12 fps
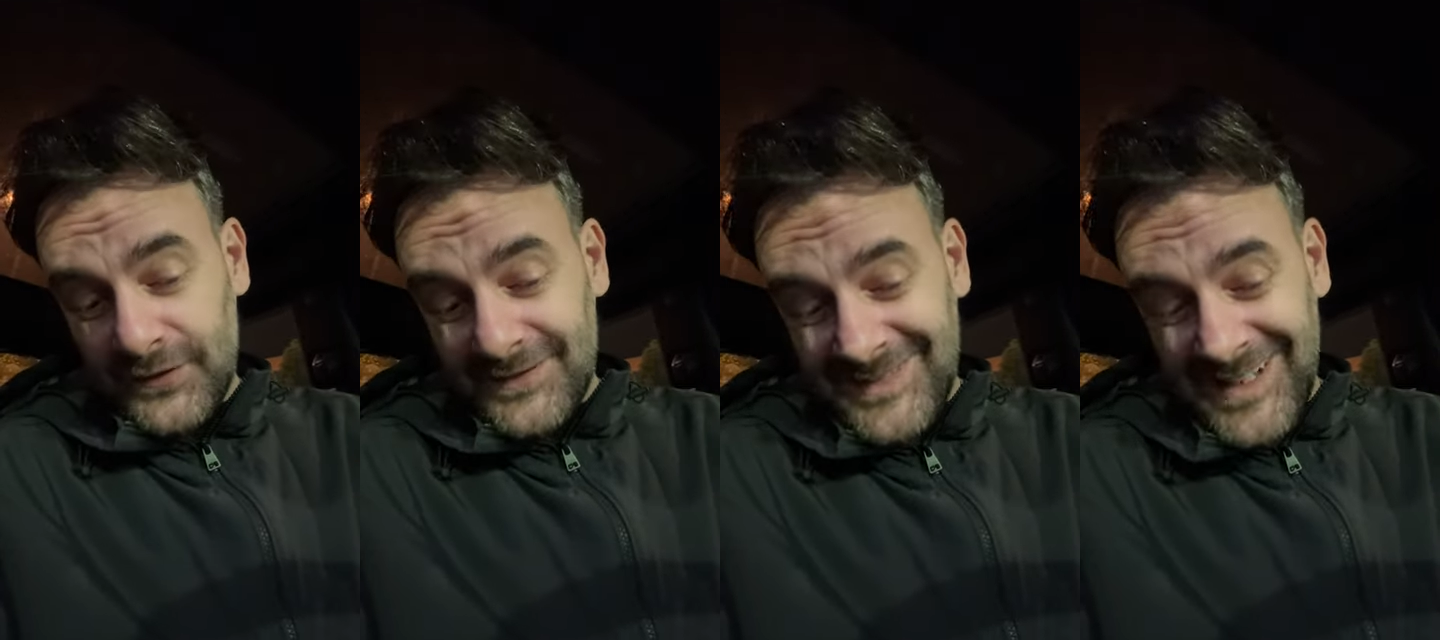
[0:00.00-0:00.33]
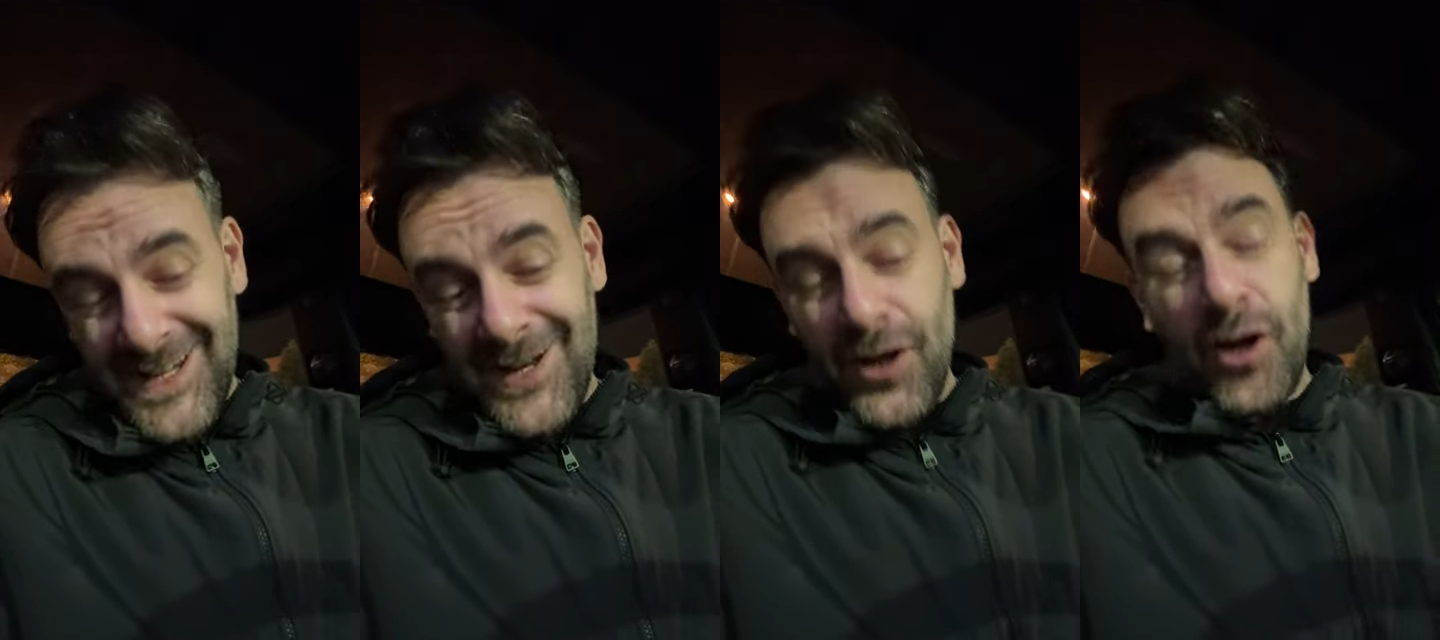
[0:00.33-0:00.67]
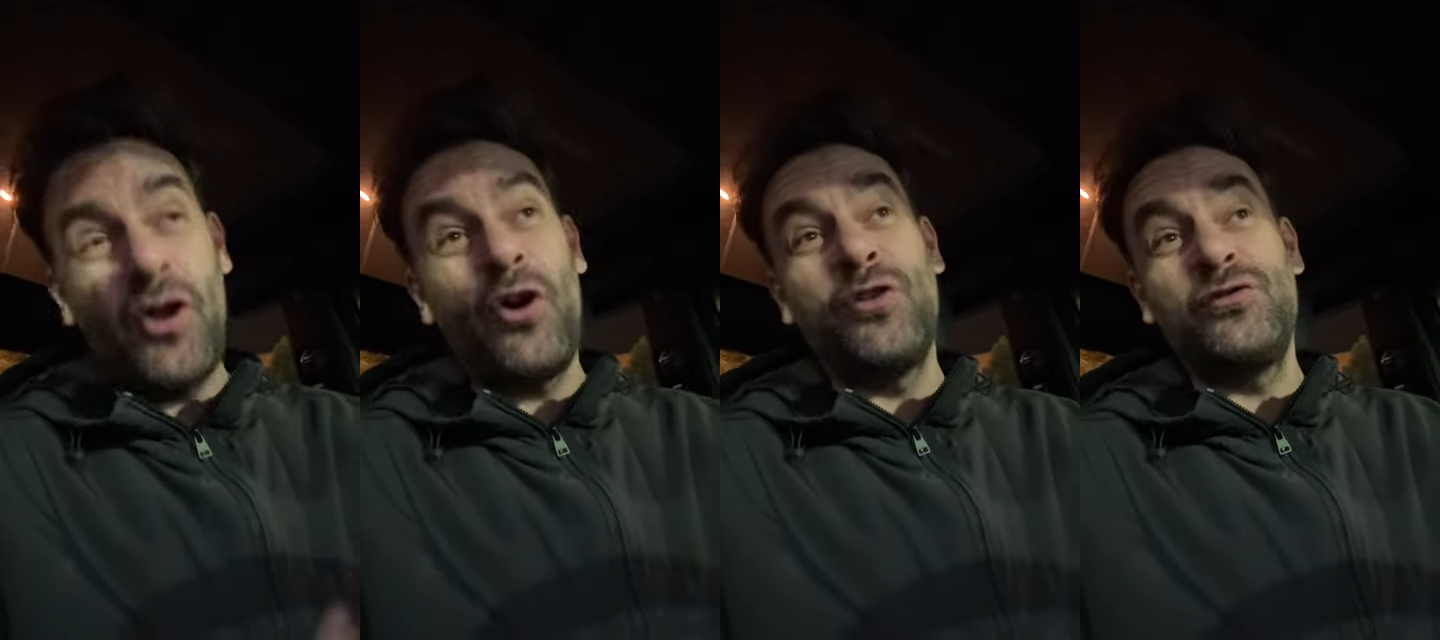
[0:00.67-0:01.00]
they
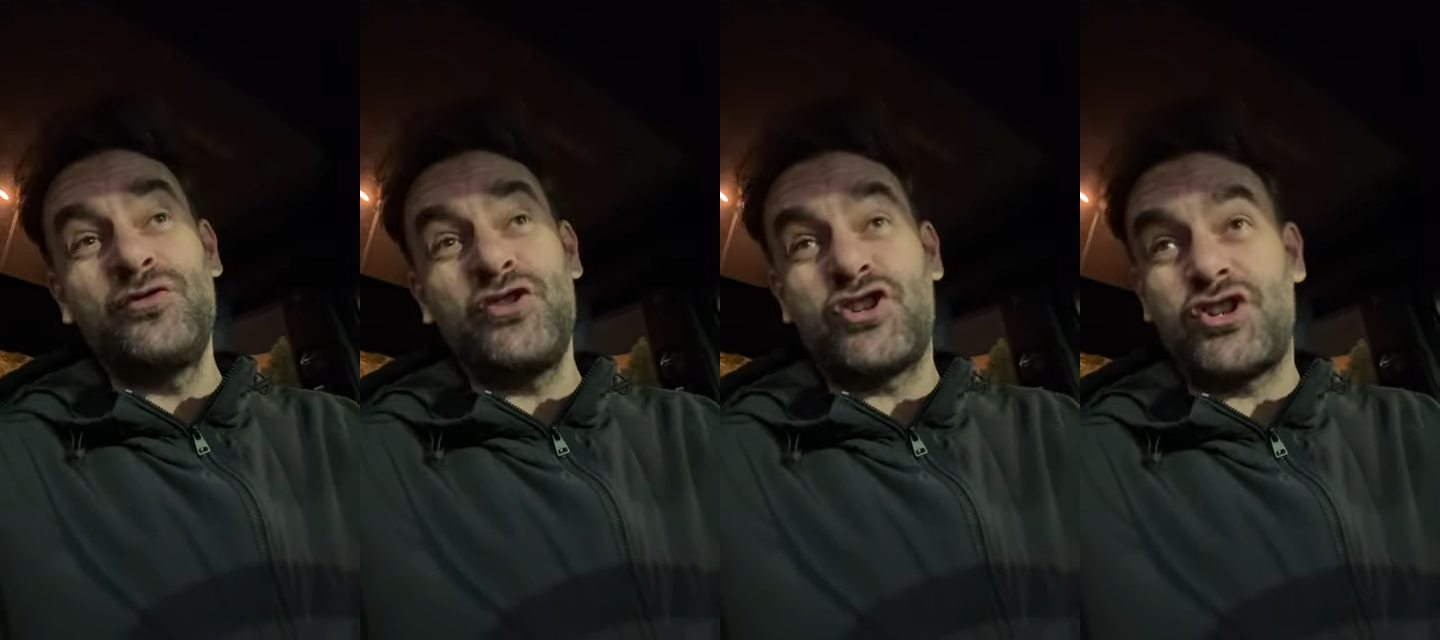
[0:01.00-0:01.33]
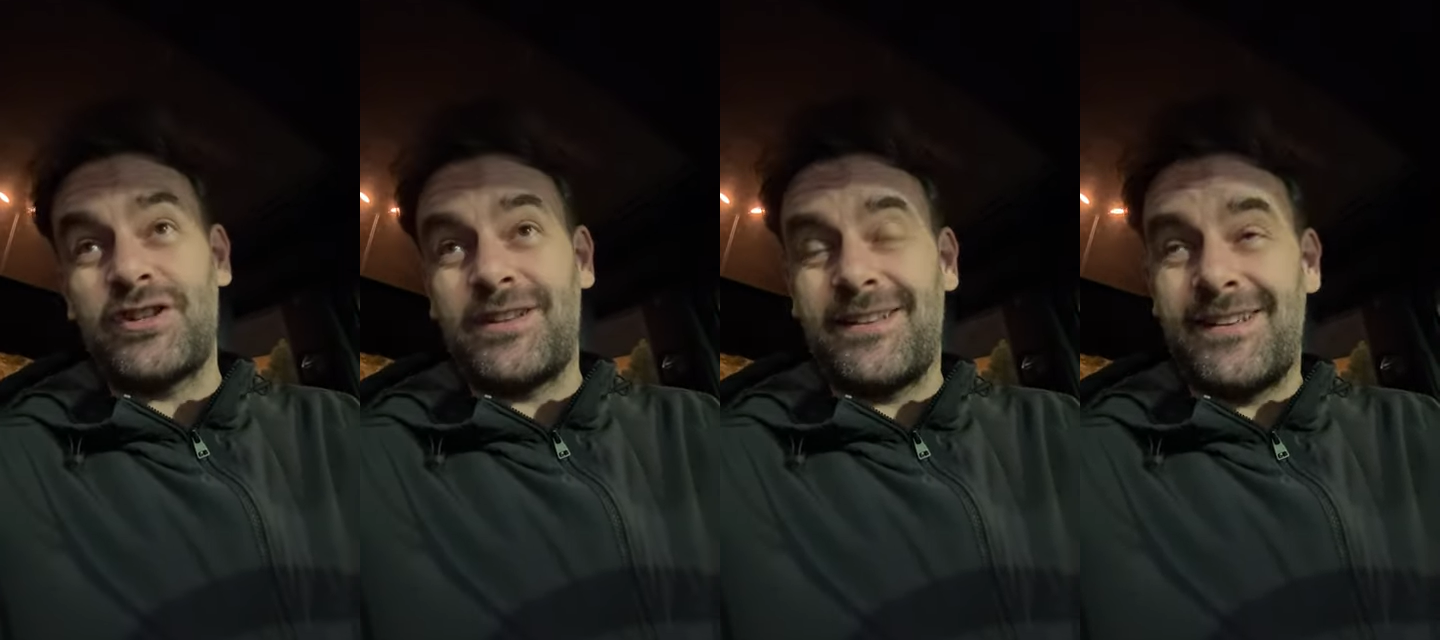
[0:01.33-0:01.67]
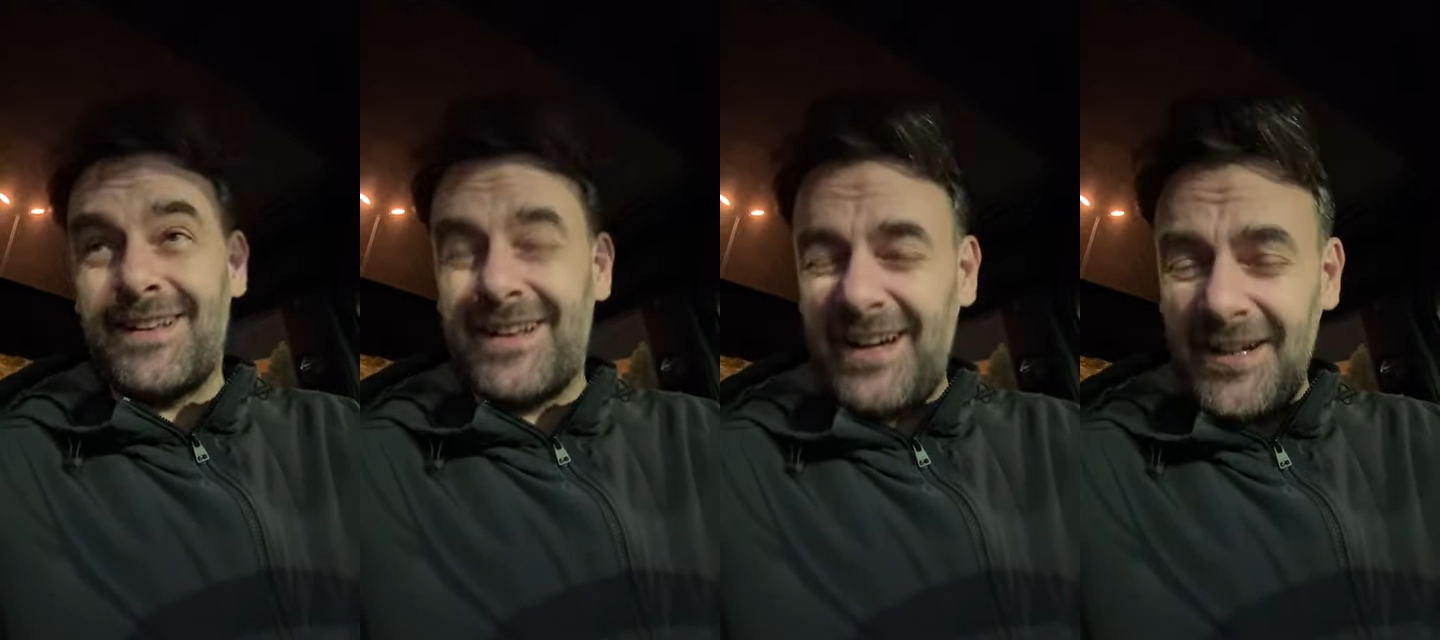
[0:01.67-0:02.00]
launched
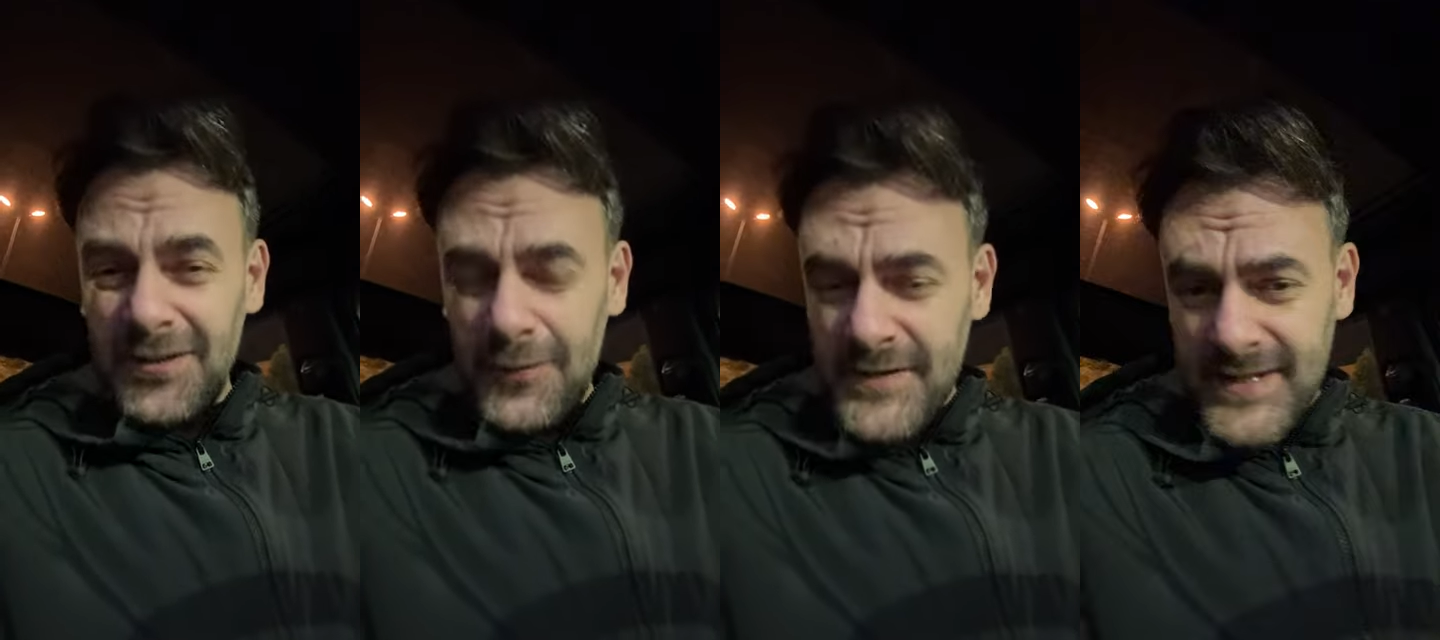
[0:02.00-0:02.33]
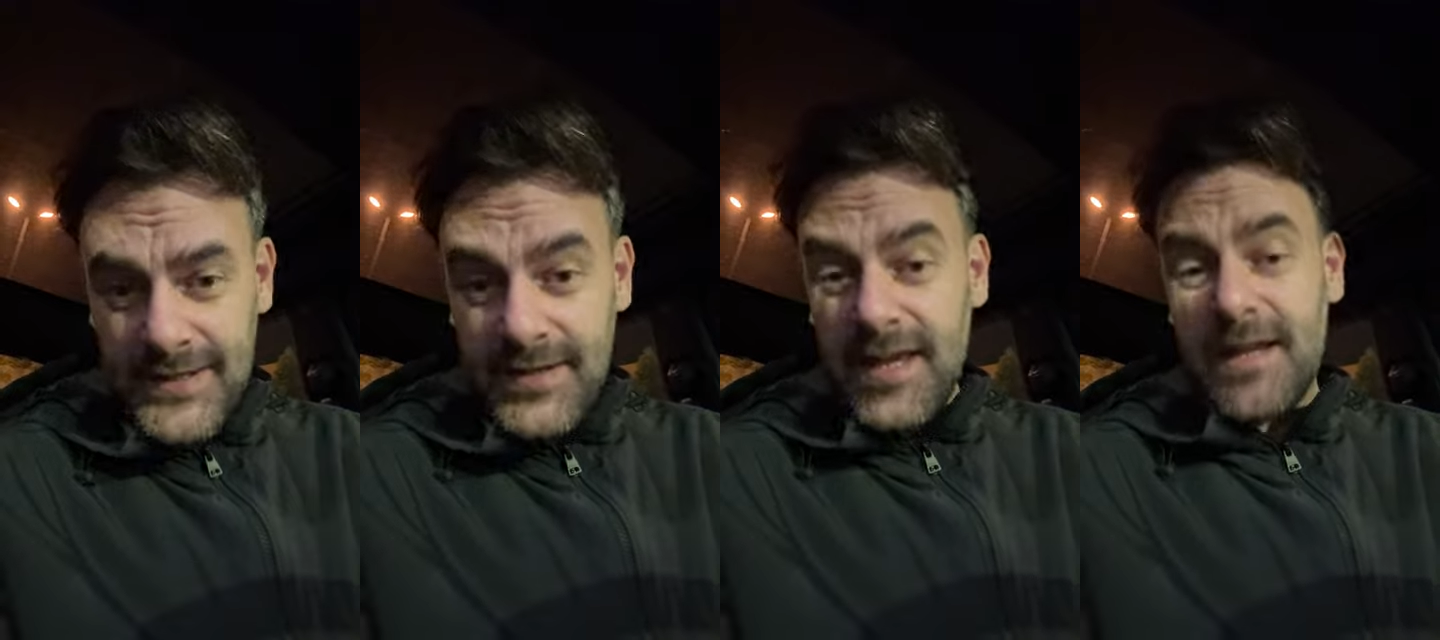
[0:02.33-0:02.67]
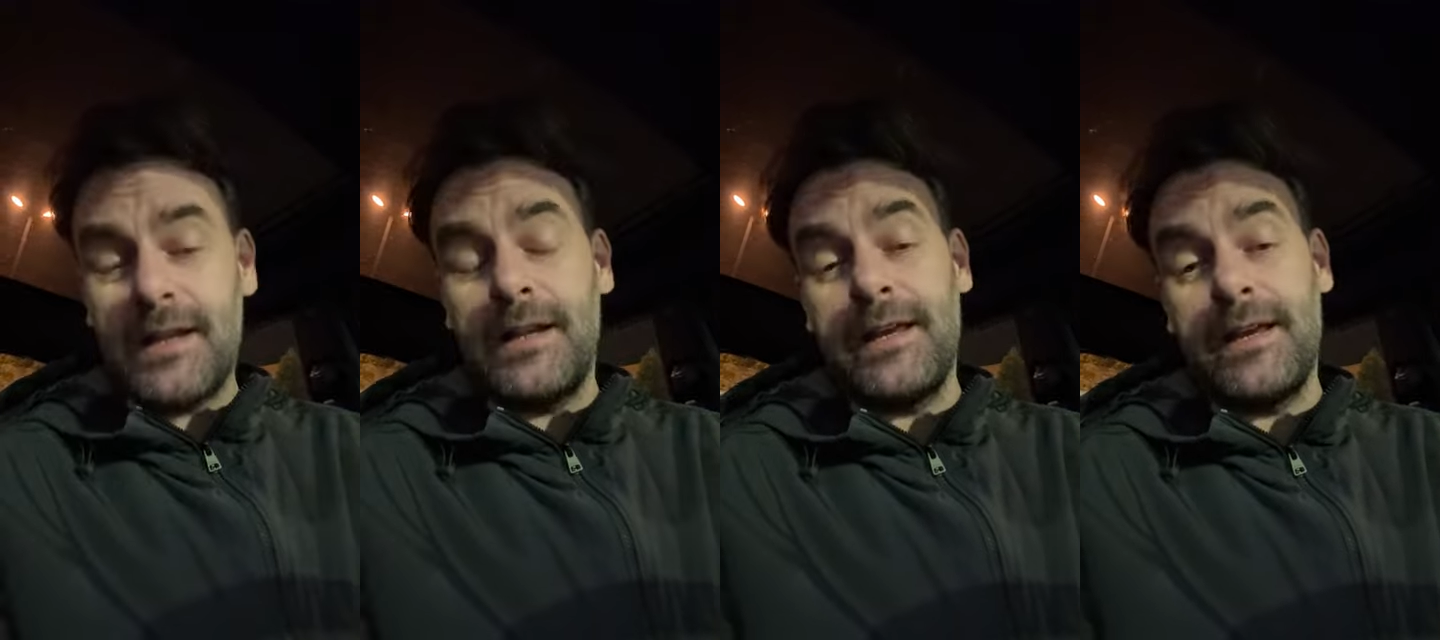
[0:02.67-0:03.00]
kind of
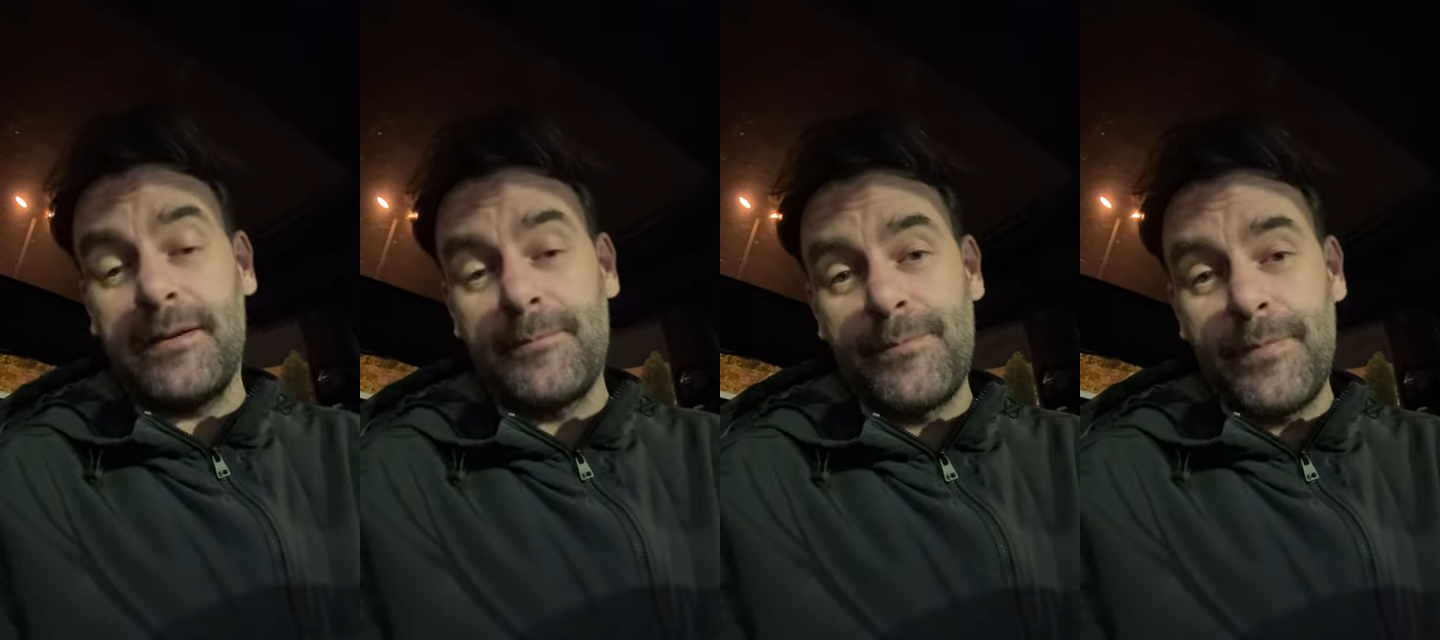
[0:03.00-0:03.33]
sneakily